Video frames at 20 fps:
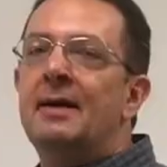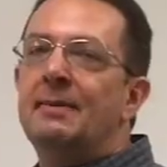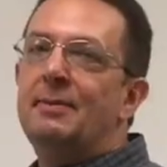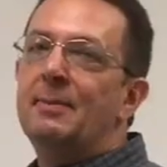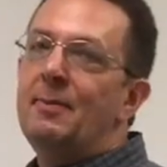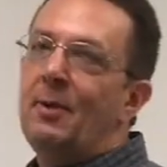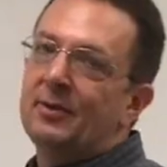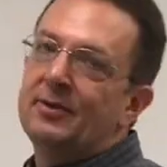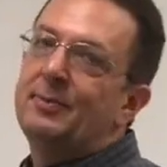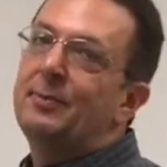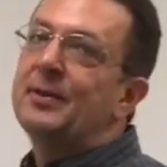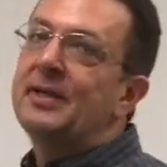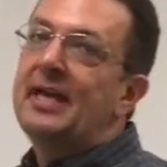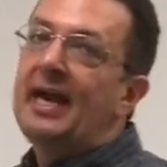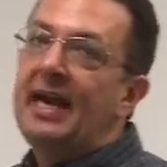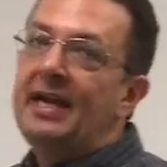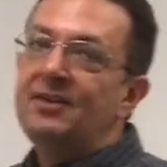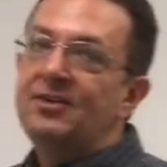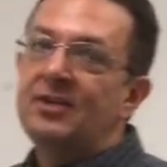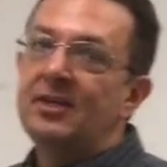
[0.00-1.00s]
But
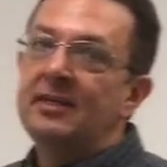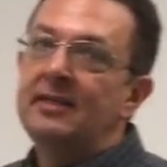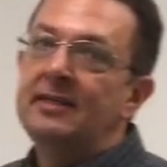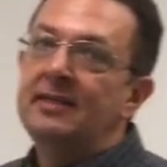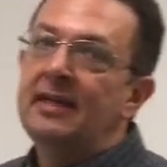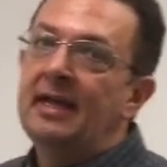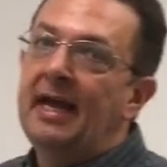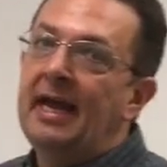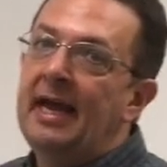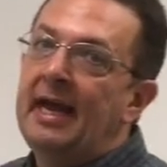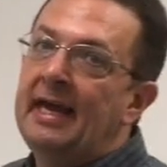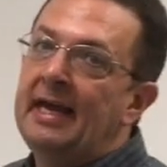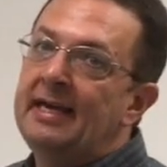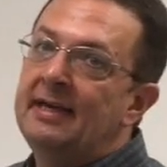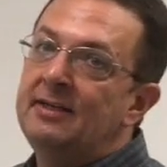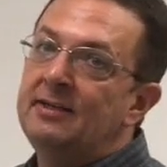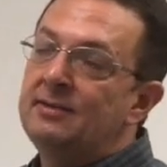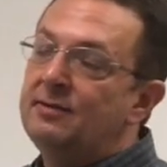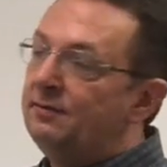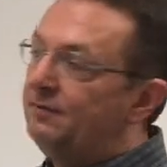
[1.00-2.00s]
multiplication
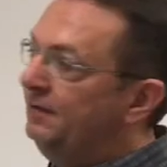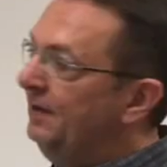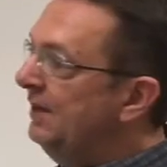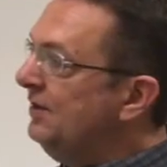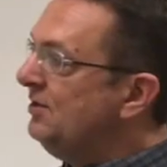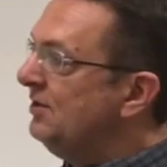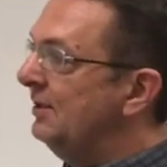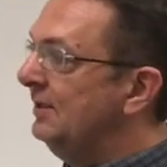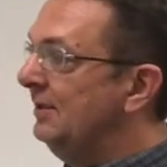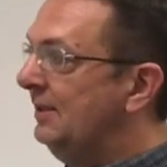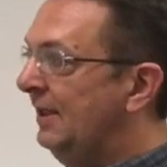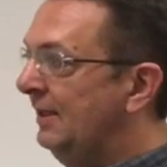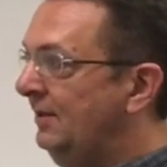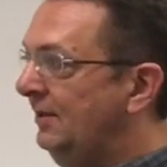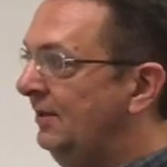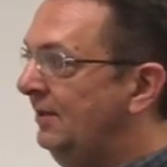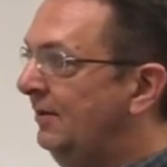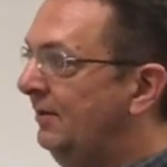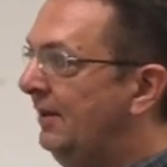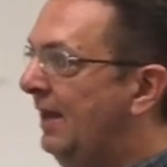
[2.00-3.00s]
and division, can
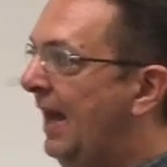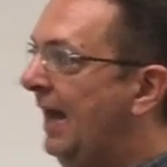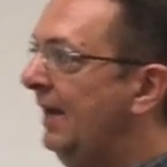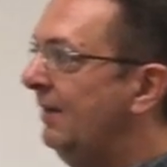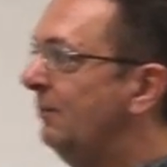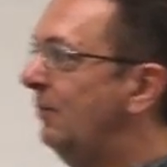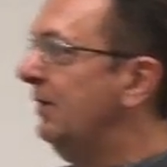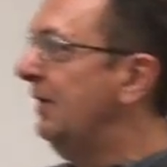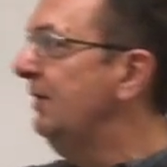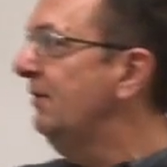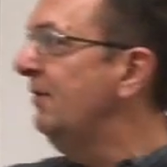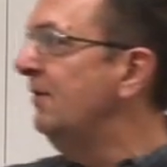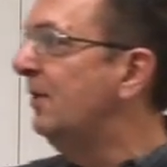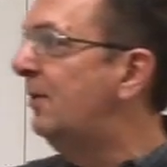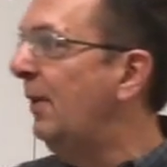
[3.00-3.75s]
you do that? Well, here's an